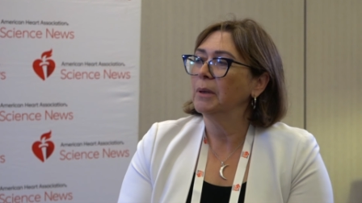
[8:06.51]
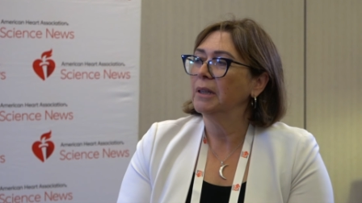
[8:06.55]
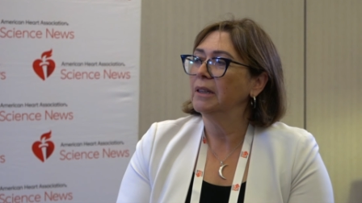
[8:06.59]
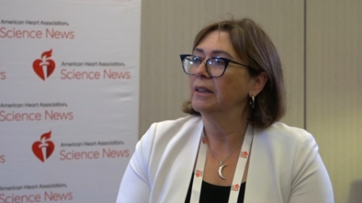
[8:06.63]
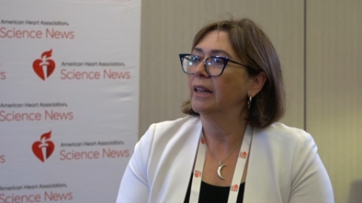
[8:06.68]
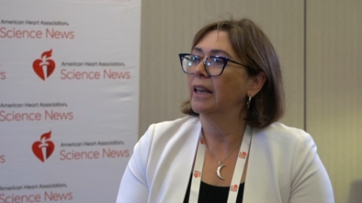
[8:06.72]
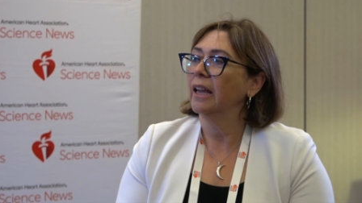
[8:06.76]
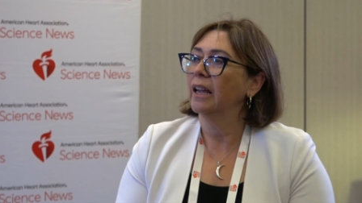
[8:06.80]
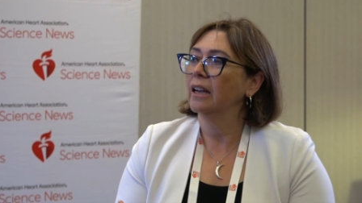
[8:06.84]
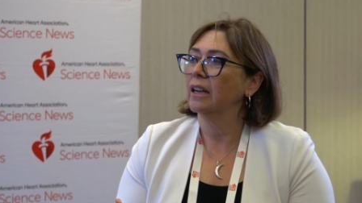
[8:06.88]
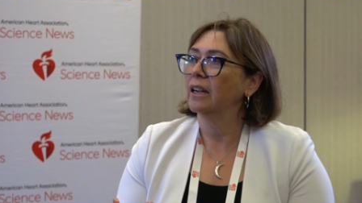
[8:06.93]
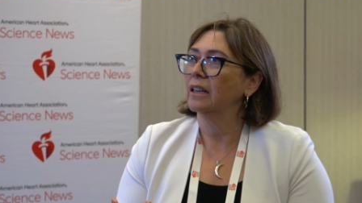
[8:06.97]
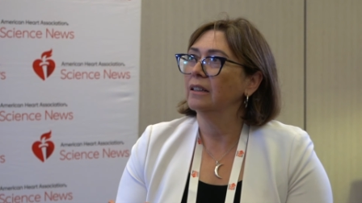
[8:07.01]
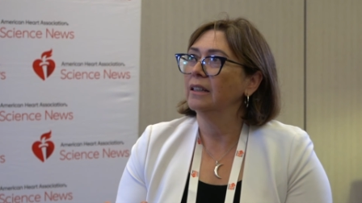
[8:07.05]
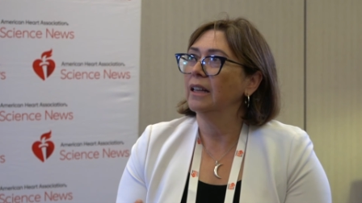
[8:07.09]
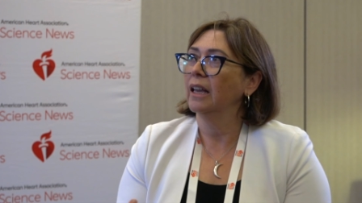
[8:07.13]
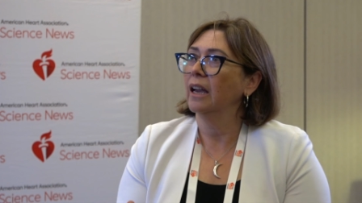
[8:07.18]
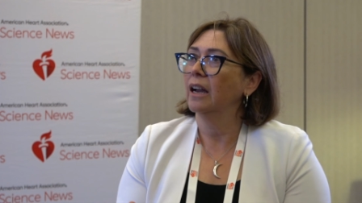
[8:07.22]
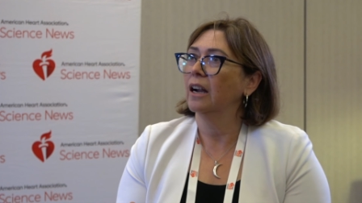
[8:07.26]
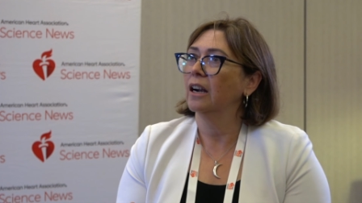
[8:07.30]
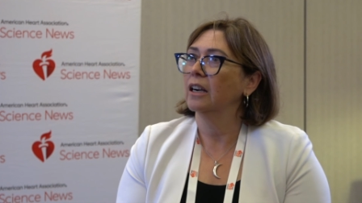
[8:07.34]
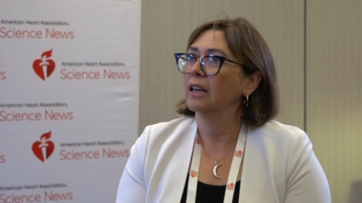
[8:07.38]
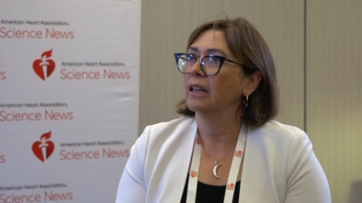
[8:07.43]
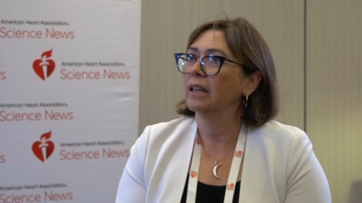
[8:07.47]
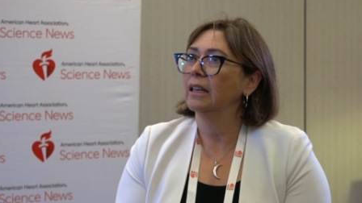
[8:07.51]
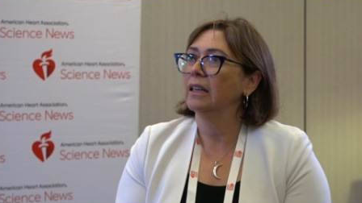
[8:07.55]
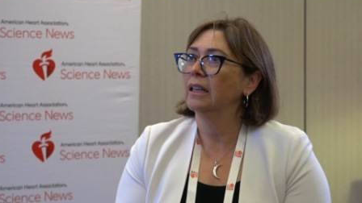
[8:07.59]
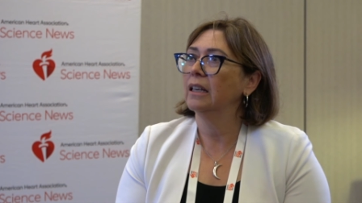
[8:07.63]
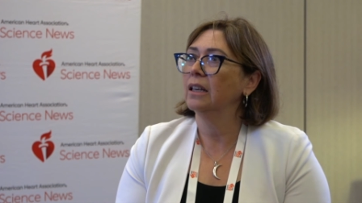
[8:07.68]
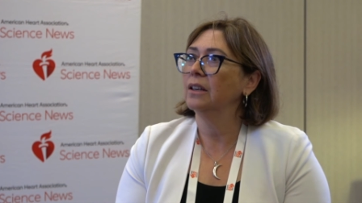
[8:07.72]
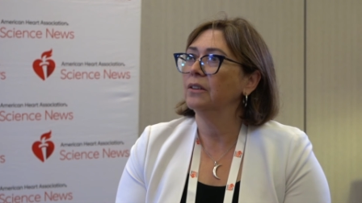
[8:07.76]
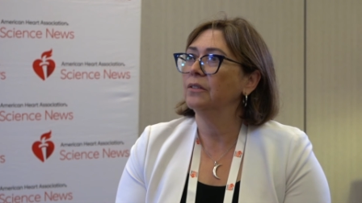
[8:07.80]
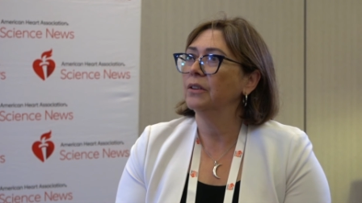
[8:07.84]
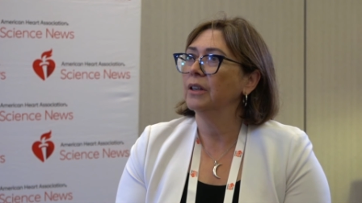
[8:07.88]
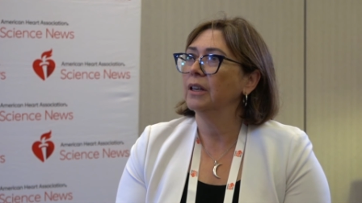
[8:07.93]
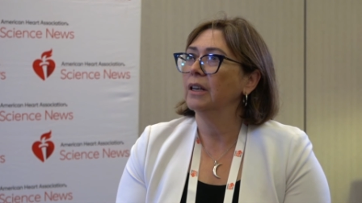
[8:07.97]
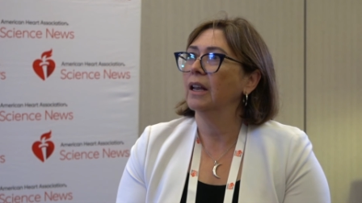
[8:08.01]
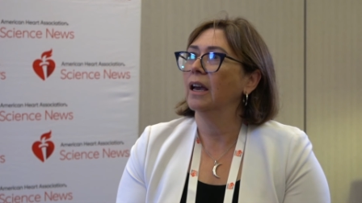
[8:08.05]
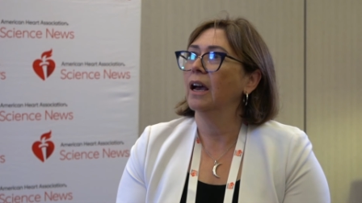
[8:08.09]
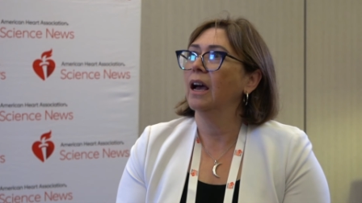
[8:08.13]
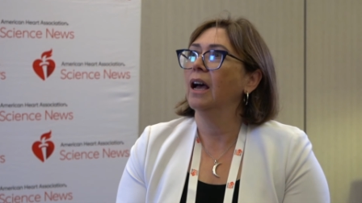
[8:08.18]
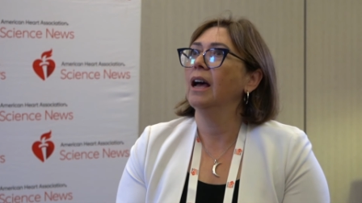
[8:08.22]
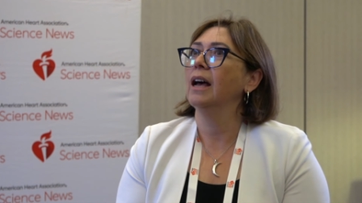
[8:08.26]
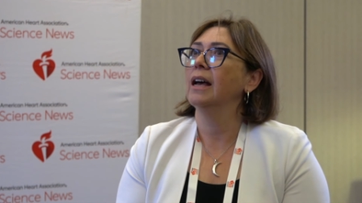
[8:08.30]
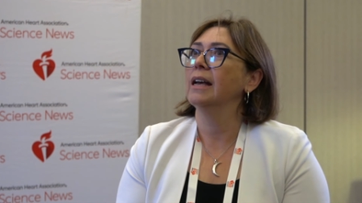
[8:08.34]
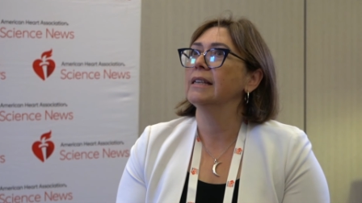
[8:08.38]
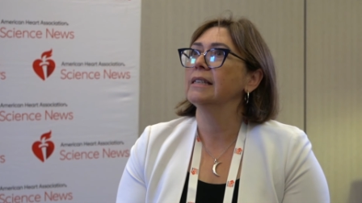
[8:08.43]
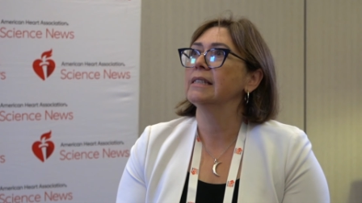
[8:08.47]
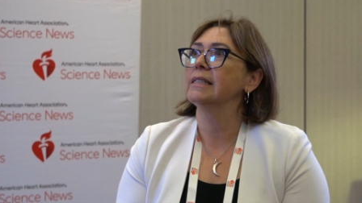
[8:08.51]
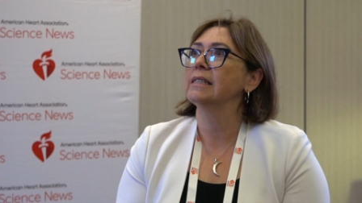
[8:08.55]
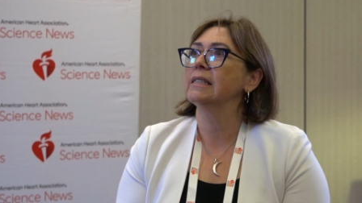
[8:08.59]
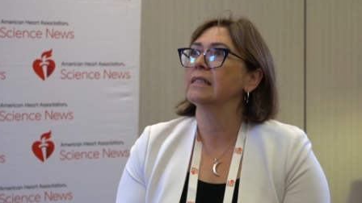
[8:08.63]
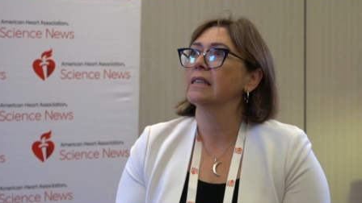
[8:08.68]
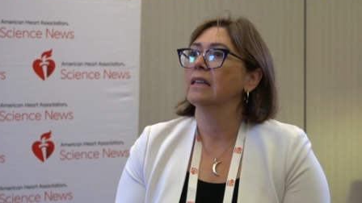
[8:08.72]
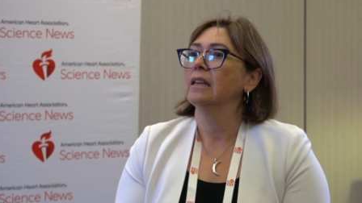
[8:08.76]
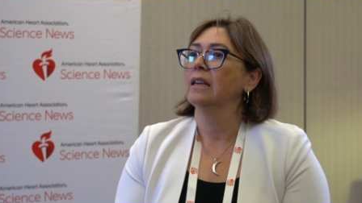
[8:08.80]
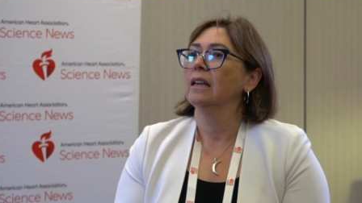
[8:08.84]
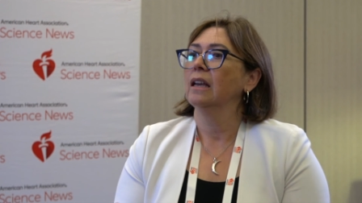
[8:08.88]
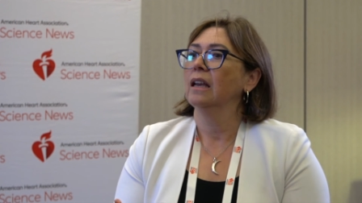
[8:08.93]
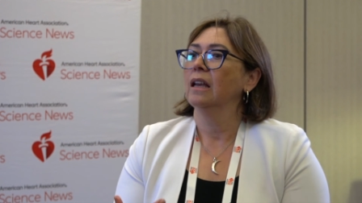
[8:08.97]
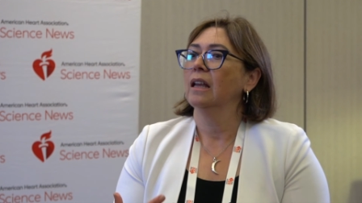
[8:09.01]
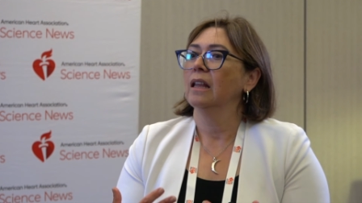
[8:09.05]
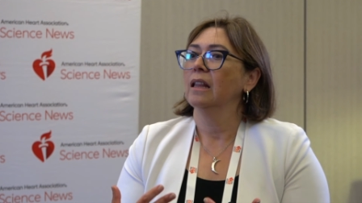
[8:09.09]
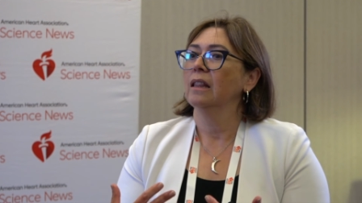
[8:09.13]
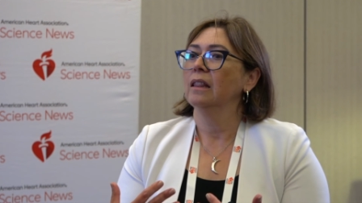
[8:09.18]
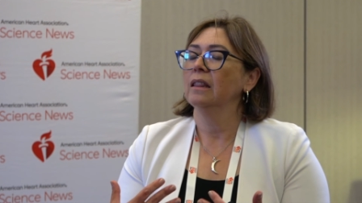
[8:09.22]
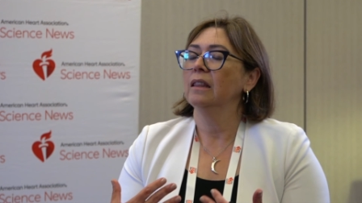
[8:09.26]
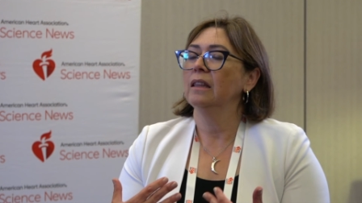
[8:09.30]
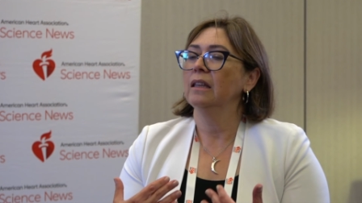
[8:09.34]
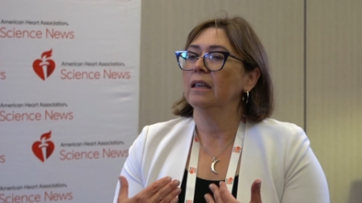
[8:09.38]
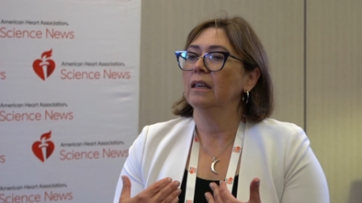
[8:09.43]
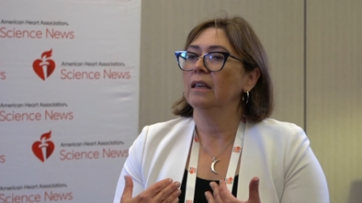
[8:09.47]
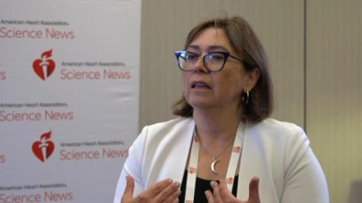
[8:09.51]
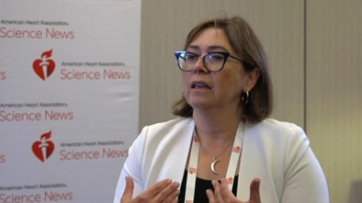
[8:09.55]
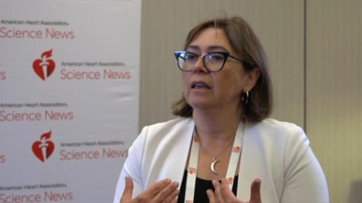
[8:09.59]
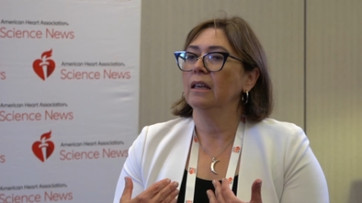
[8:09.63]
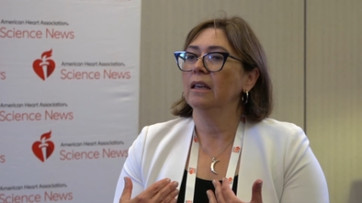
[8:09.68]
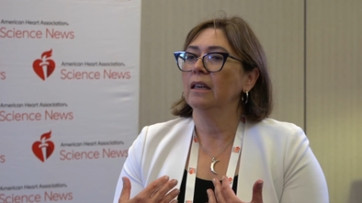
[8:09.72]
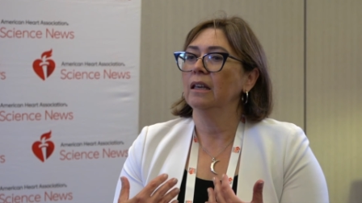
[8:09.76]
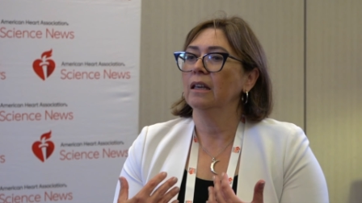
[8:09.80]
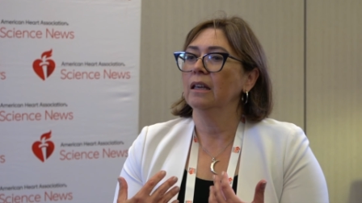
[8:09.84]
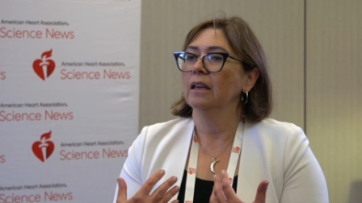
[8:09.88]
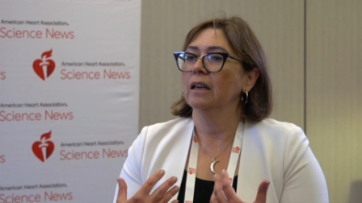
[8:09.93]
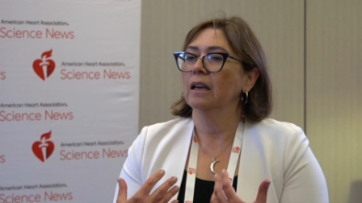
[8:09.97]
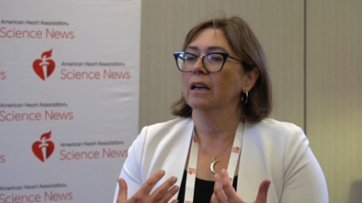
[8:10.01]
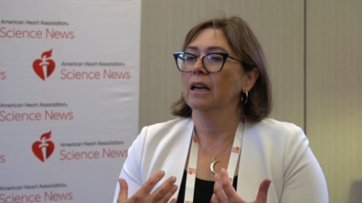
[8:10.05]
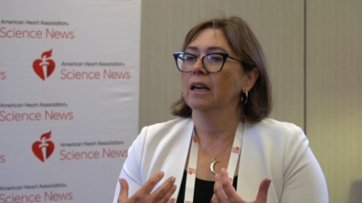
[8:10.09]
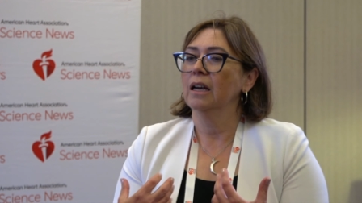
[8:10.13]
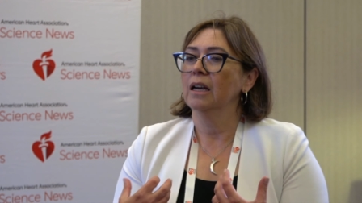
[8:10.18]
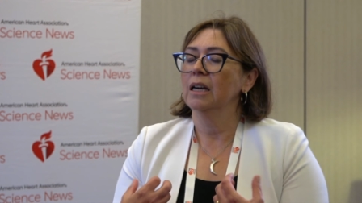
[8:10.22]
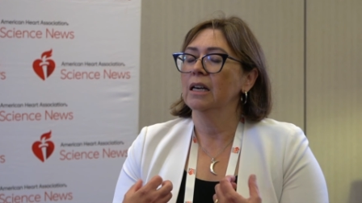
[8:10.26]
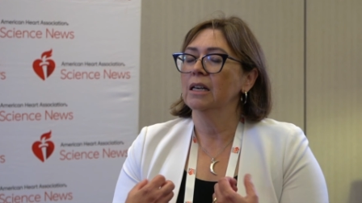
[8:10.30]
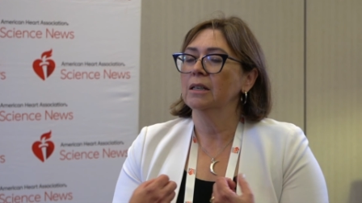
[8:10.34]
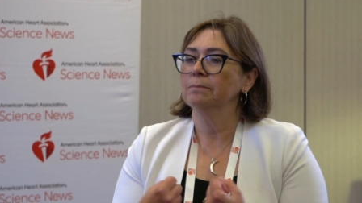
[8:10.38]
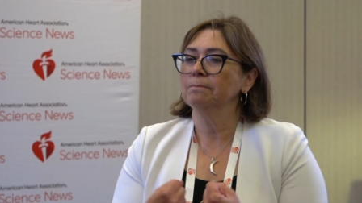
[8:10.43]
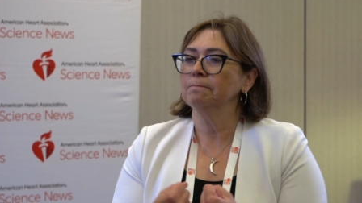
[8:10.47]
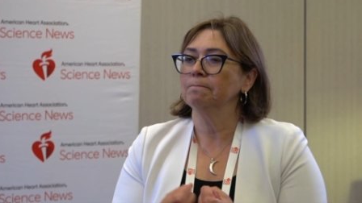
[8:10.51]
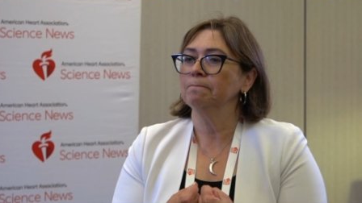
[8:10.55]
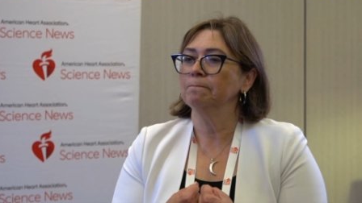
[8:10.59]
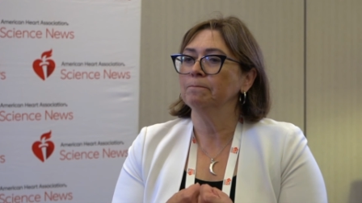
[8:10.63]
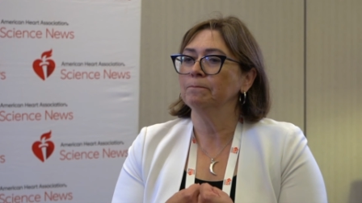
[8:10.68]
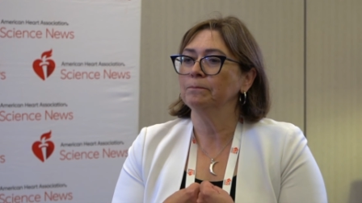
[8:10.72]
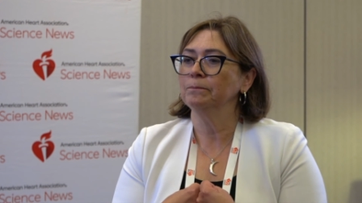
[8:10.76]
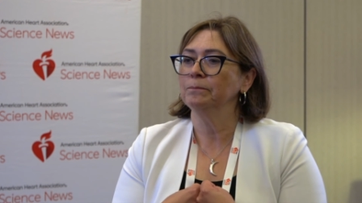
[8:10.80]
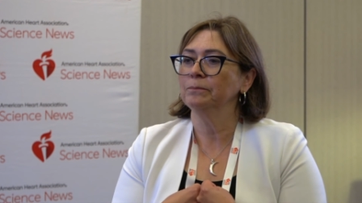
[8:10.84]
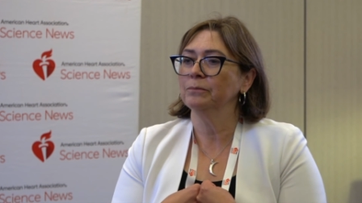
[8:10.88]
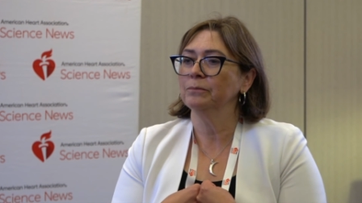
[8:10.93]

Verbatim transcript: I mean, they they are giving us the um,